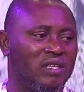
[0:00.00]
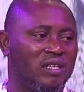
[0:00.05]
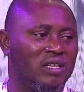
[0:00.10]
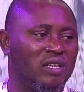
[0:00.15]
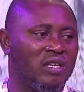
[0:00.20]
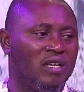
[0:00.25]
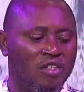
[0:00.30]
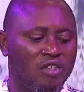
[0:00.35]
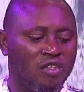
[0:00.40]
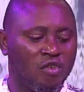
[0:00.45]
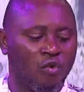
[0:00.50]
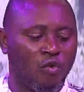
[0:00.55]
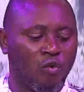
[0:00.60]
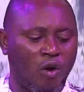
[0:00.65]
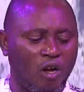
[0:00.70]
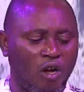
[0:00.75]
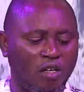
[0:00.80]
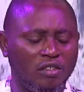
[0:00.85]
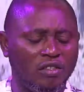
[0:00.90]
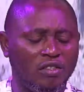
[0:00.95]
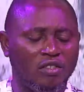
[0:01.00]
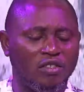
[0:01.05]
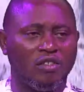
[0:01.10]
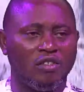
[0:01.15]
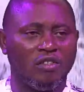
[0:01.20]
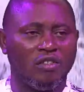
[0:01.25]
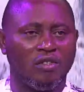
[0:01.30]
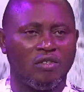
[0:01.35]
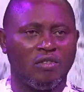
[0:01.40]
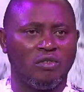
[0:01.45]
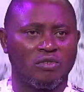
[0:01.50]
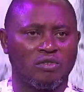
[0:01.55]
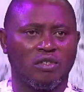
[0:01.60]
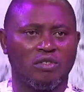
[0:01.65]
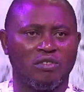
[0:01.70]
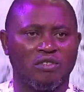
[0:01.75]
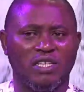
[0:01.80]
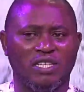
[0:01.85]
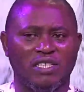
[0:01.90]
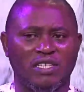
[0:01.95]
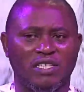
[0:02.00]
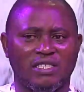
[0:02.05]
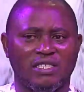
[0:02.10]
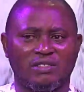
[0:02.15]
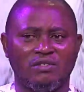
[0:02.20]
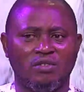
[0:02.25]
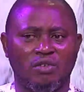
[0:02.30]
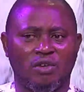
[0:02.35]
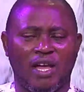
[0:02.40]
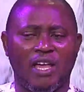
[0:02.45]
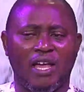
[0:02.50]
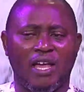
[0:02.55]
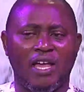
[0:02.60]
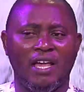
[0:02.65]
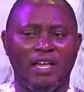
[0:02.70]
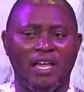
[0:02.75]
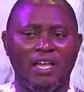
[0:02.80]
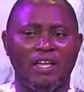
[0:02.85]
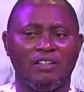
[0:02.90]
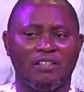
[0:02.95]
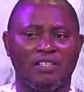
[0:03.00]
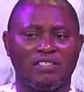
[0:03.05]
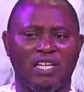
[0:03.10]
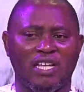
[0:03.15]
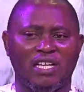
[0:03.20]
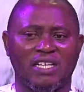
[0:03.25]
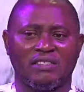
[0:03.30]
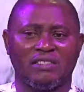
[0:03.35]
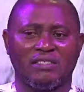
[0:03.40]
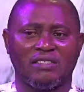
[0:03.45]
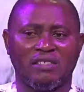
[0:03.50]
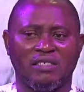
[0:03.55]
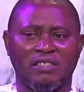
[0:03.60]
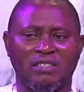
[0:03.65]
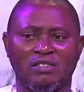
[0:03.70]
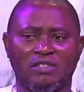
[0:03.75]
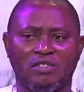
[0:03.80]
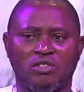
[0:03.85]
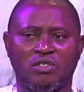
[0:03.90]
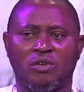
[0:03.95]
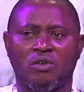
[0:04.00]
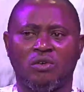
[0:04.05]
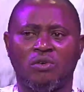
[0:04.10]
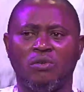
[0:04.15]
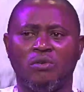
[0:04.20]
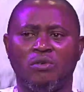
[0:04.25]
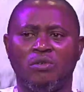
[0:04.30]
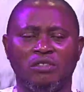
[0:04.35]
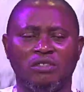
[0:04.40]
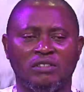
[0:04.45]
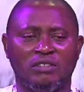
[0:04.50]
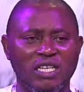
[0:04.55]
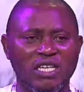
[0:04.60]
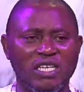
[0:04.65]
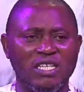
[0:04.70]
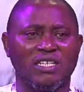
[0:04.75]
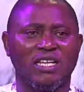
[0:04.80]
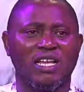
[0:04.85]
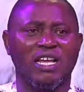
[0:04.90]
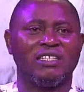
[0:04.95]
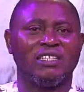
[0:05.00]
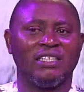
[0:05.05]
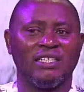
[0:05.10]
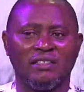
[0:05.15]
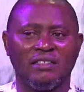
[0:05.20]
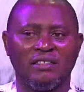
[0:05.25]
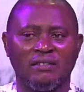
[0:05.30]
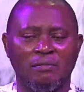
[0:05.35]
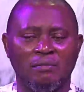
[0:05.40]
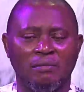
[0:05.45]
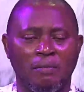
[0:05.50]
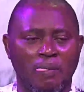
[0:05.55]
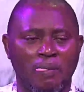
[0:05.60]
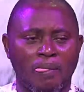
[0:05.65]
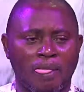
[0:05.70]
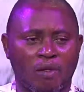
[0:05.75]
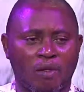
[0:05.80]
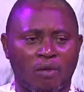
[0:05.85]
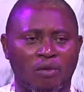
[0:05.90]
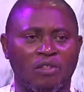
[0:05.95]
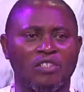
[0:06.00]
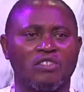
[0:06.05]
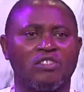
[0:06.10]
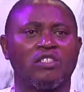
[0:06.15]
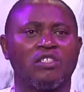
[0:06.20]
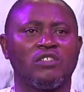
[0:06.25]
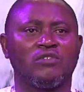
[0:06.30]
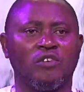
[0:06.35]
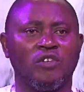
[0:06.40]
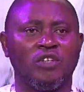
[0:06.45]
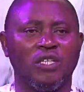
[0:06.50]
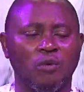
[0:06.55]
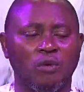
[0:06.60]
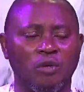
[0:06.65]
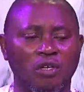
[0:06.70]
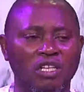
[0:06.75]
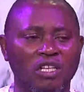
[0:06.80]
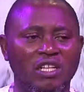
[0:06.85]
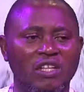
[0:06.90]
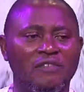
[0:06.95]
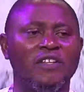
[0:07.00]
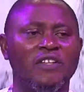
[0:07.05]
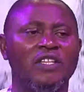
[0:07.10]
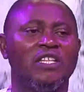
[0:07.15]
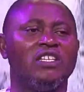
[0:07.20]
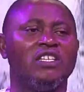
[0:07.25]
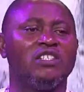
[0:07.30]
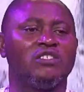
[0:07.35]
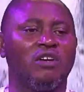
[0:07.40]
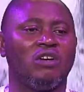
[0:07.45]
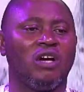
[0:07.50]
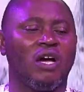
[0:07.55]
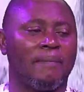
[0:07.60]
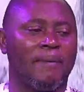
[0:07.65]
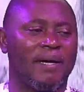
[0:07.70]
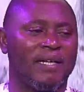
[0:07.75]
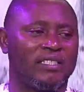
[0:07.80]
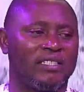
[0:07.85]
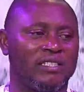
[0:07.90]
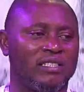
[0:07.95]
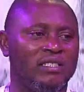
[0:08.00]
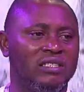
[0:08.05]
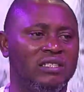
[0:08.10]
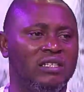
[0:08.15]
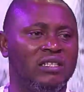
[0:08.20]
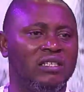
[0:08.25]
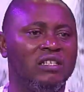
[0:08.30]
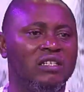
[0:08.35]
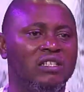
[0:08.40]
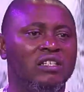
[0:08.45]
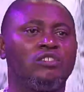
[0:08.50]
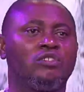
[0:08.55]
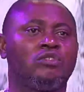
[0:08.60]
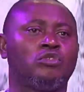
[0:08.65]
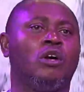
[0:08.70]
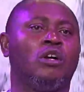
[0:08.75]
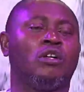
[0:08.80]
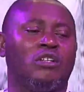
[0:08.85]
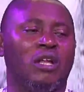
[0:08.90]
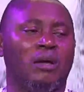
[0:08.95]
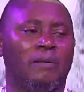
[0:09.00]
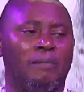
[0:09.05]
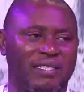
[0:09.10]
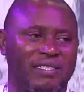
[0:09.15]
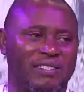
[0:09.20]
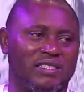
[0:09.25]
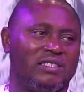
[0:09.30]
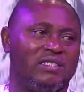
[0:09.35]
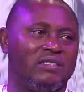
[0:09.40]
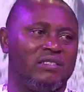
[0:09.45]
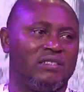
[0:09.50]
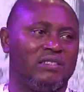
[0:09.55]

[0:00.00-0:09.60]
That's not the question I asked. Yes, no, I understand. So these are the conditions for anyone leaving his or her party to another party.